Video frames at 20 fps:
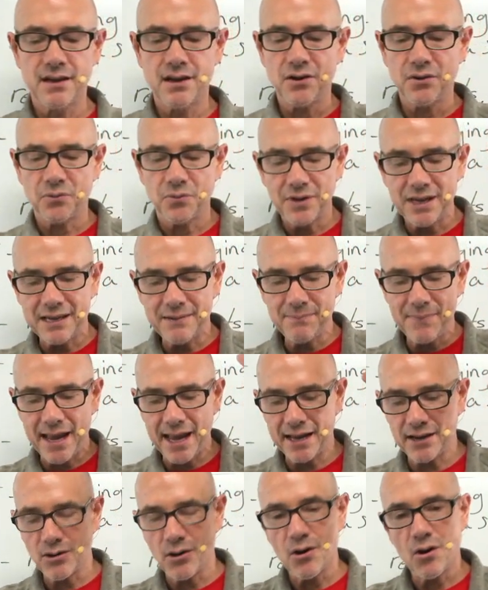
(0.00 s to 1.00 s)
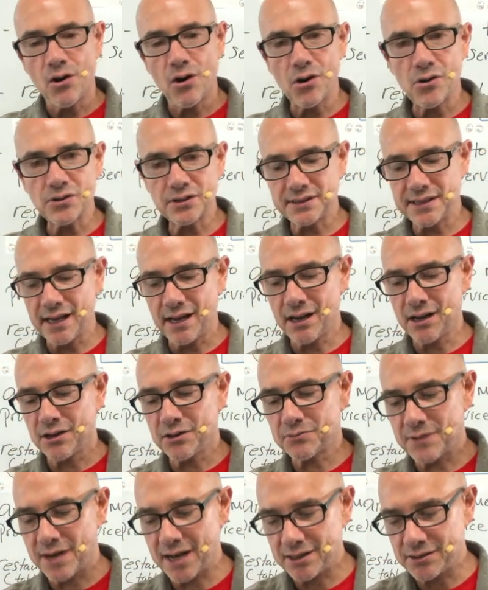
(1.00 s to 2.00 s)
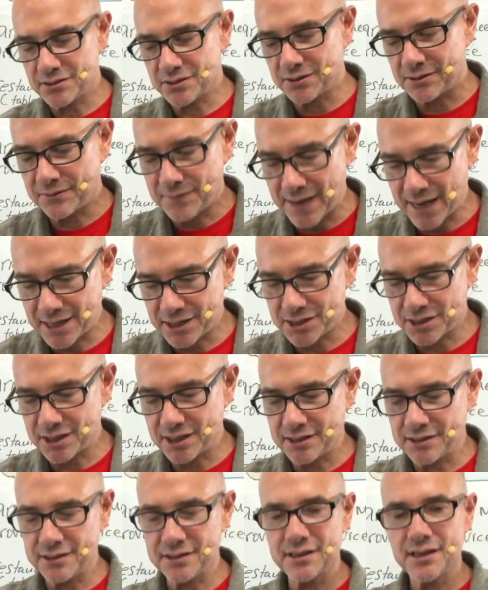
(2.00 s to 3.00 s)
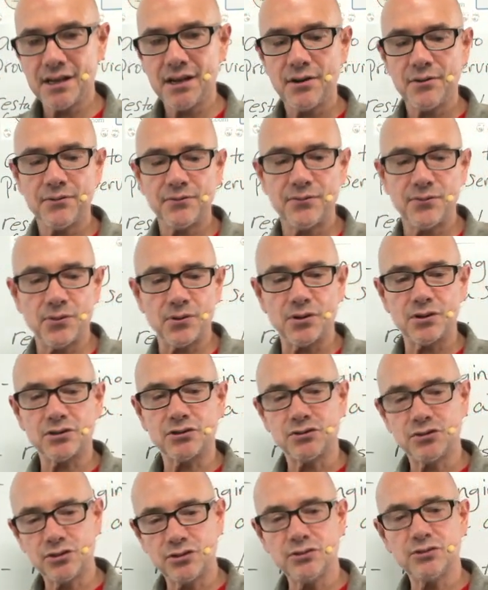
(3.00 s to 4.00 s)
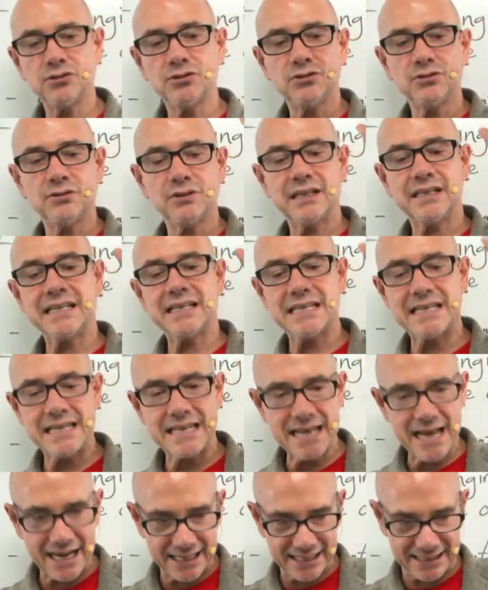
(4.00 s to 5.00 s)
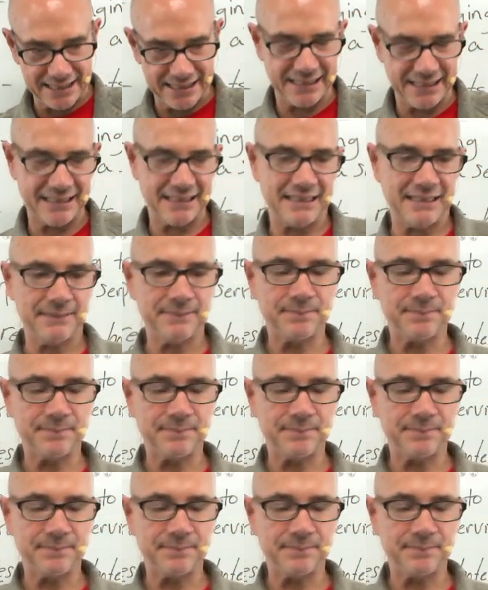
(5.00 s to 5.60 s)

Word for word: We made hotel reservations for two nights.